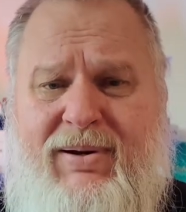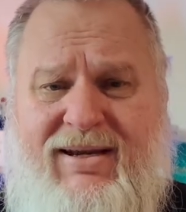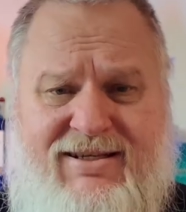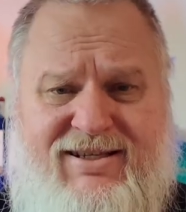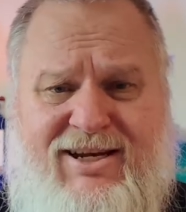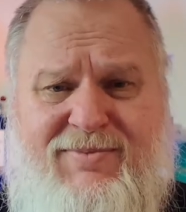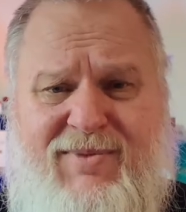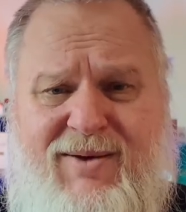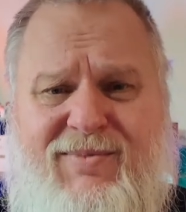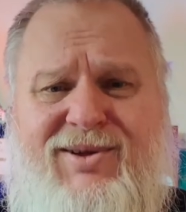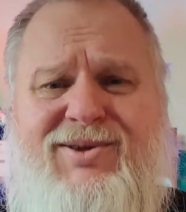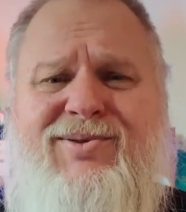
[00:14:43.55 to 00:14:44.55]
Please
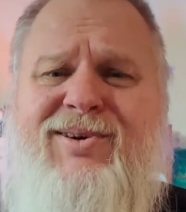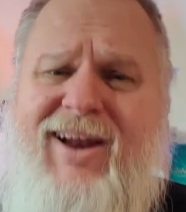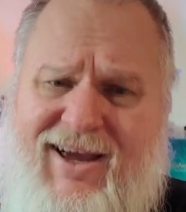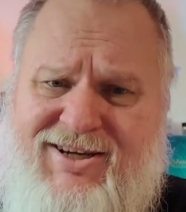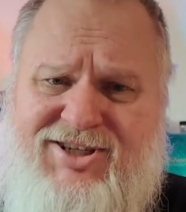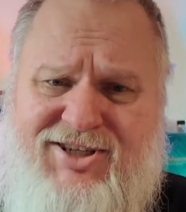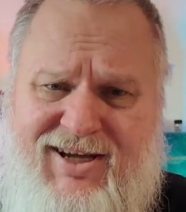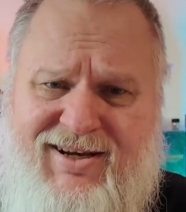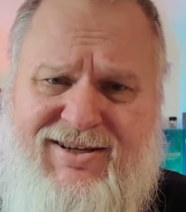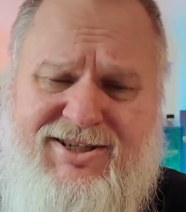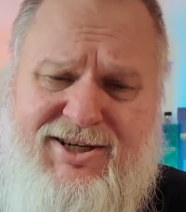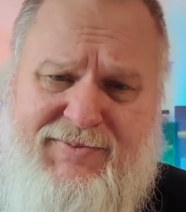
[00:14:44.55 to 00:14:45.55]
remember to like, share,
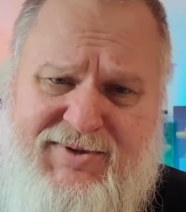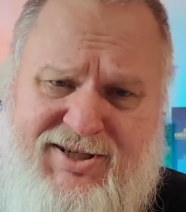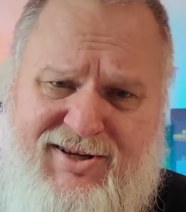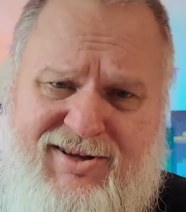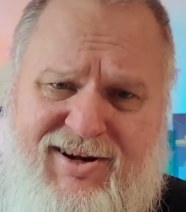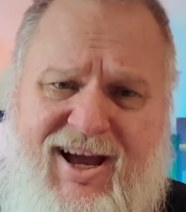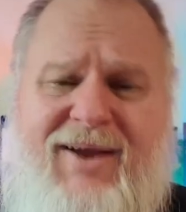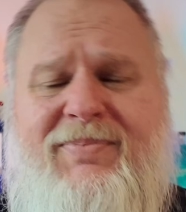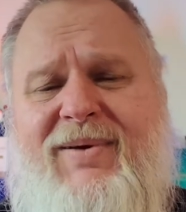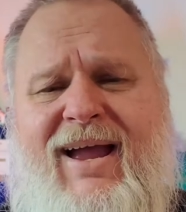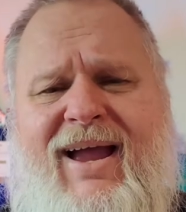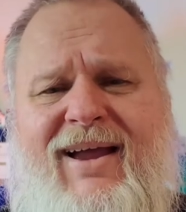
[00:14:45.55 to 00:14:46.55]
and
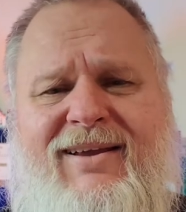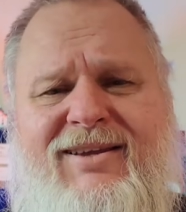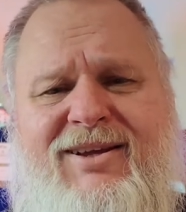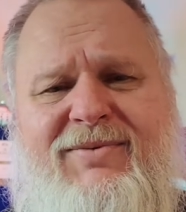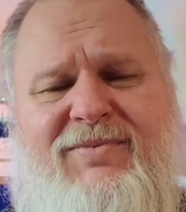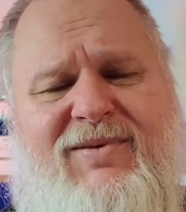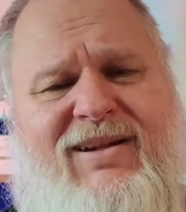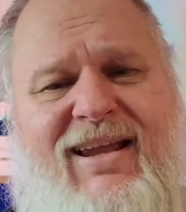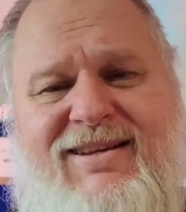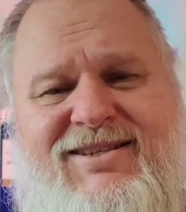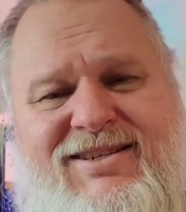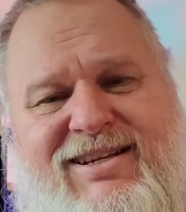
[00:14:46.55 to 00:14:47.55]
subscribe. And
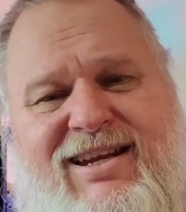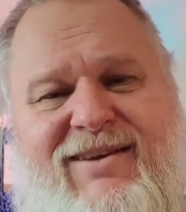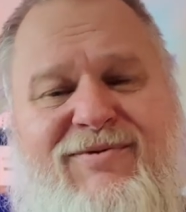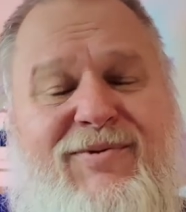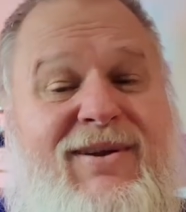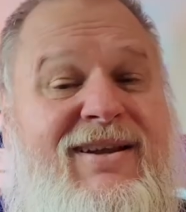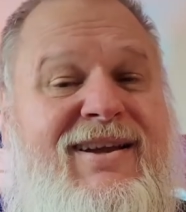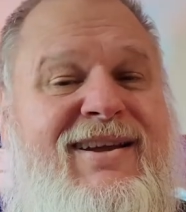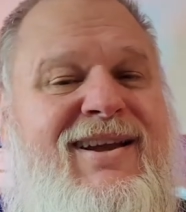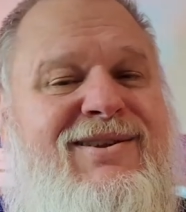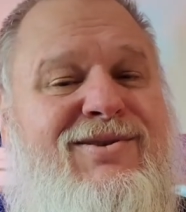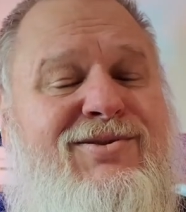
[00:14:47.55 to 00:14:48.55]
let's see if we can
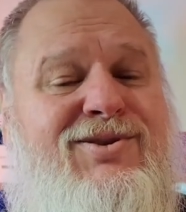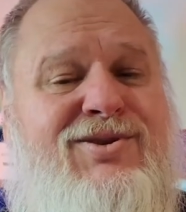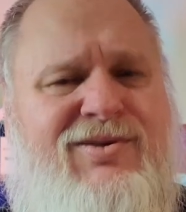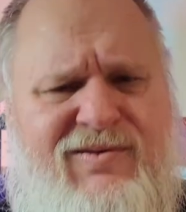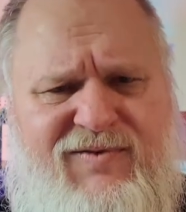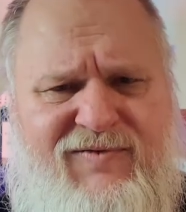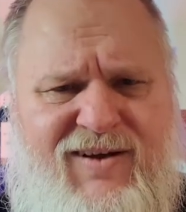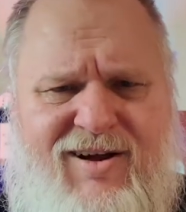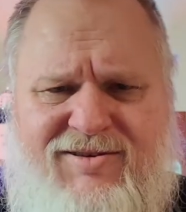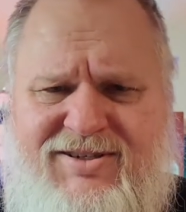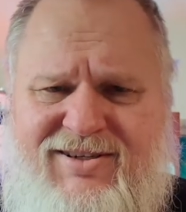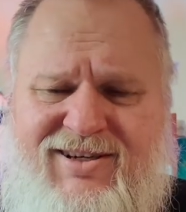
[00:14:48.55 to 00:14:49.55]
get to
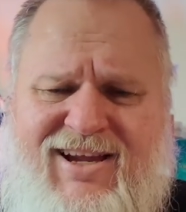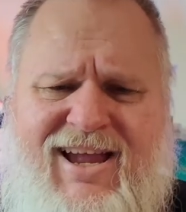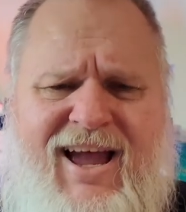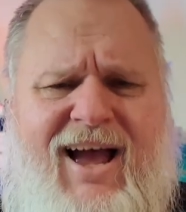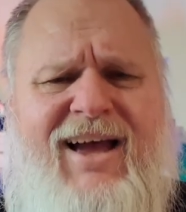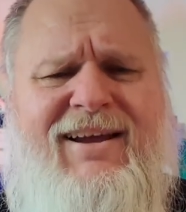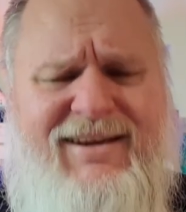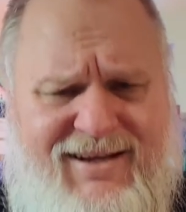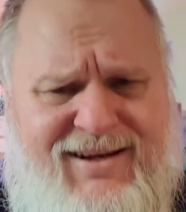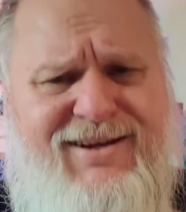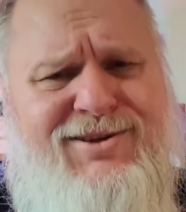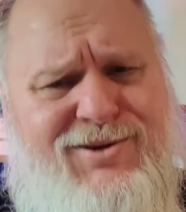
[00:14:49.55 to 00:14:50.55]
2,000. I
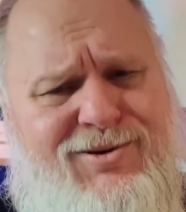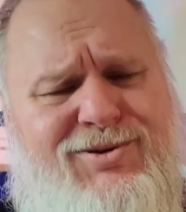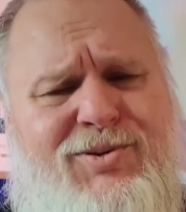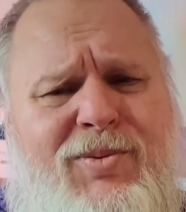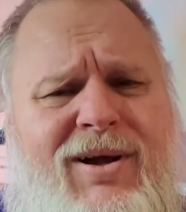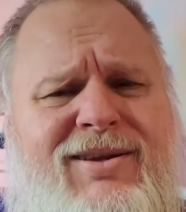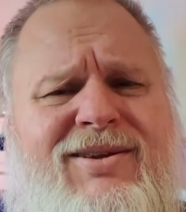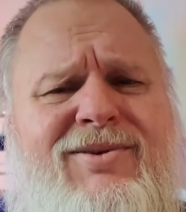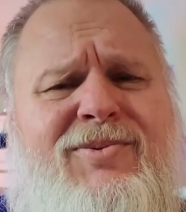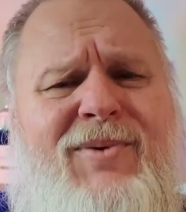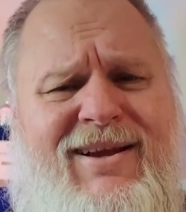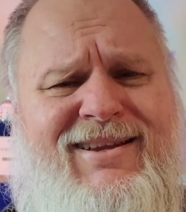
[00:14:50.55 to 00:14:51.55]
really don't want
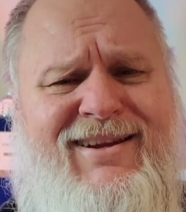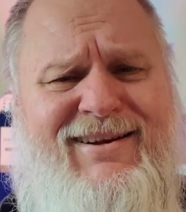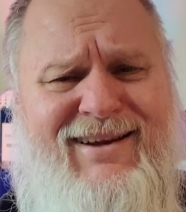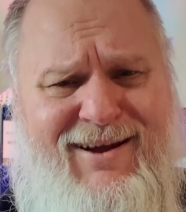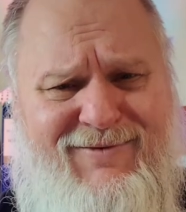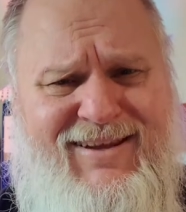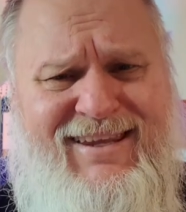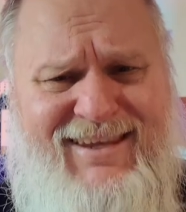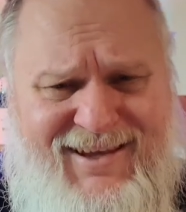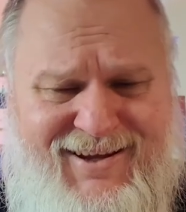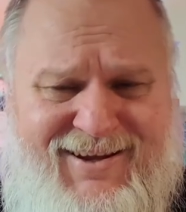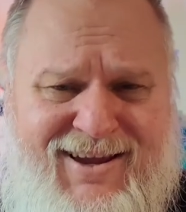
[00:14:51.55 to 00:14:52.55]
to wait another
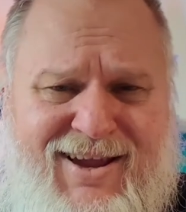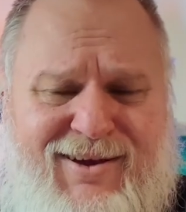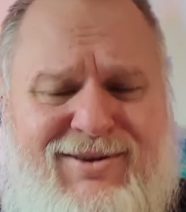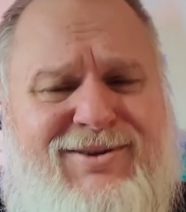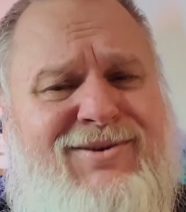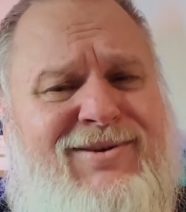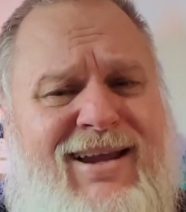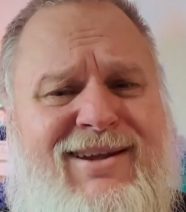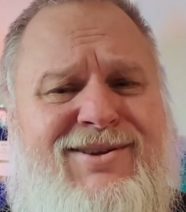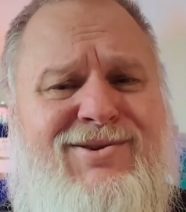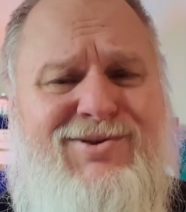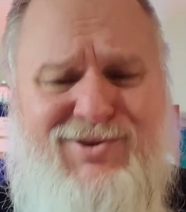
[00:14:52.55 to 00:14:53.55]
year to
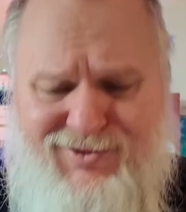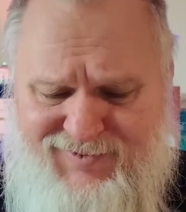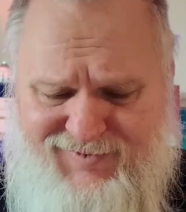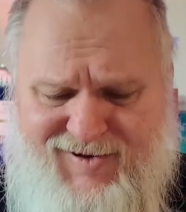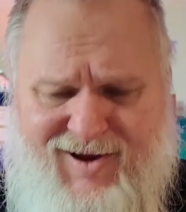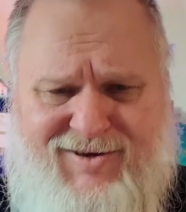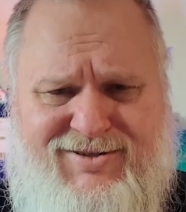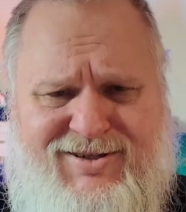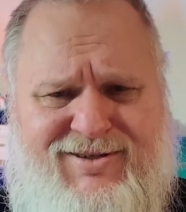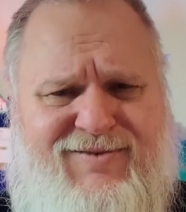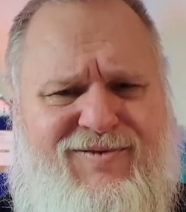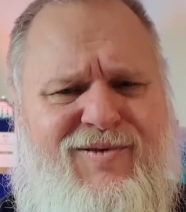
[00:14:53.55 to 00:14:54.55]
get to
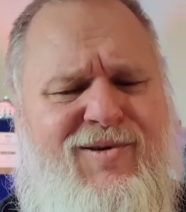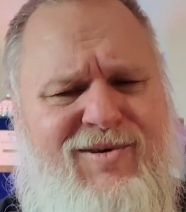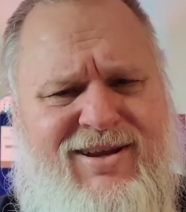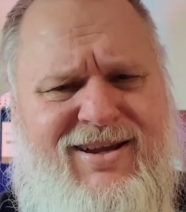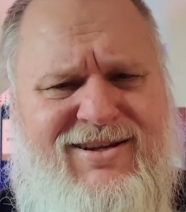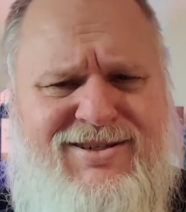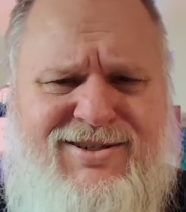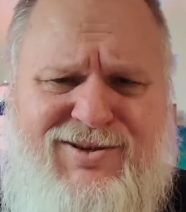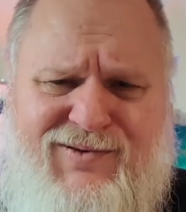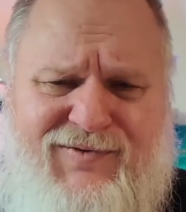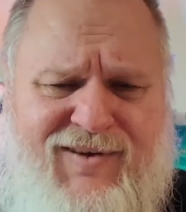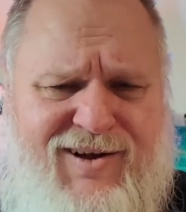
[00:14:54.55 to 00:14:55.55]
2,000. 4 years,
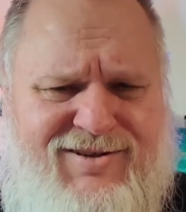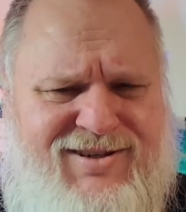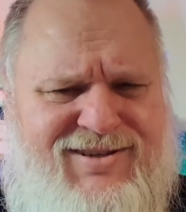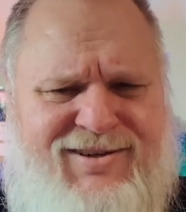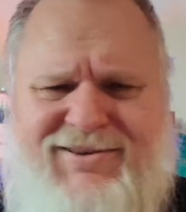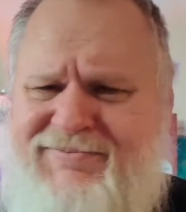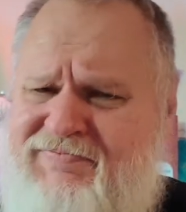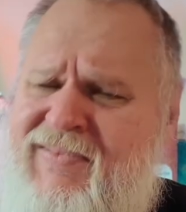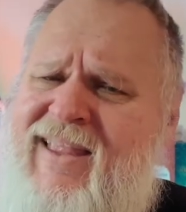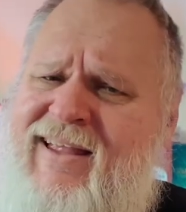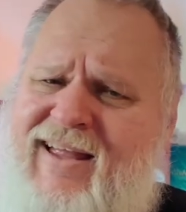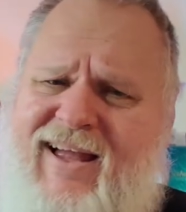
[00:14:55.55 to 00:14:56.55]
2,000,
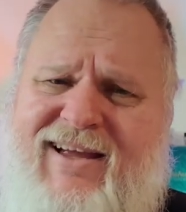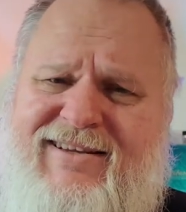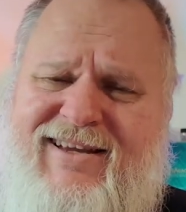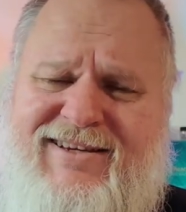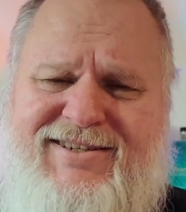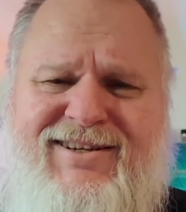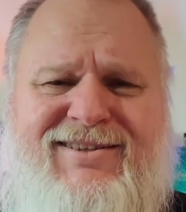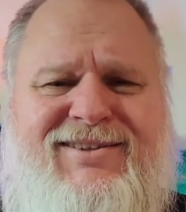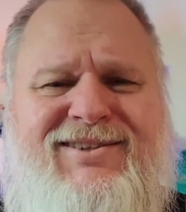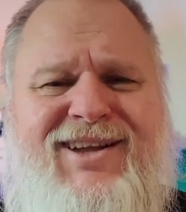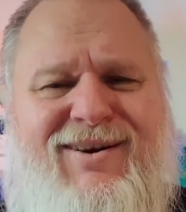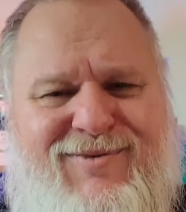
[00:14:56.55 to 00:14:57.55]
that's a
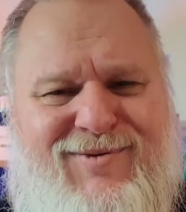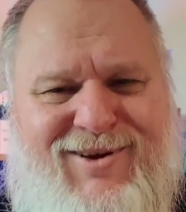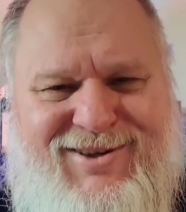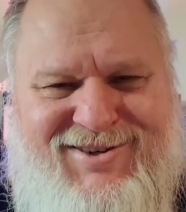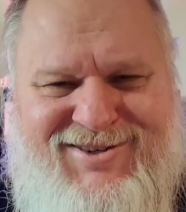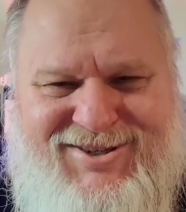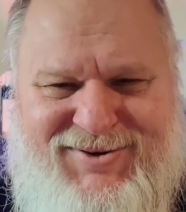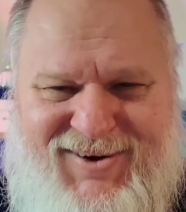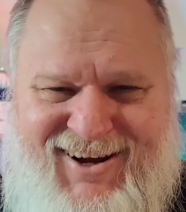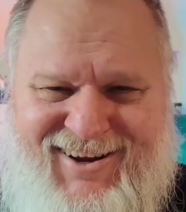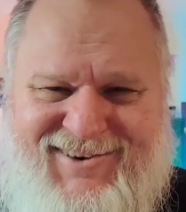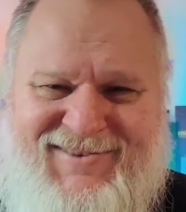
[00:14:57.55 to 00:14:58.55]
tough one to
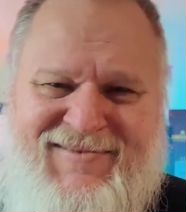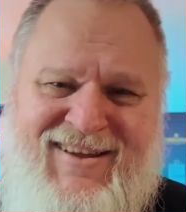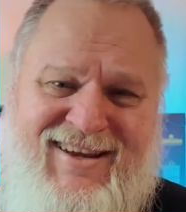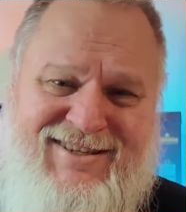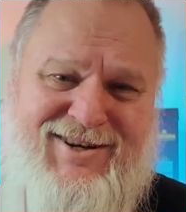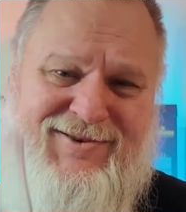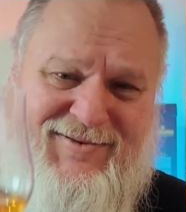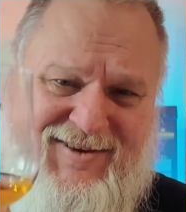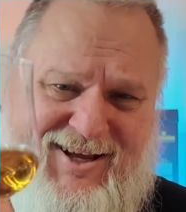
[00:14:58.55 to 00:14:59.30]
swallow. So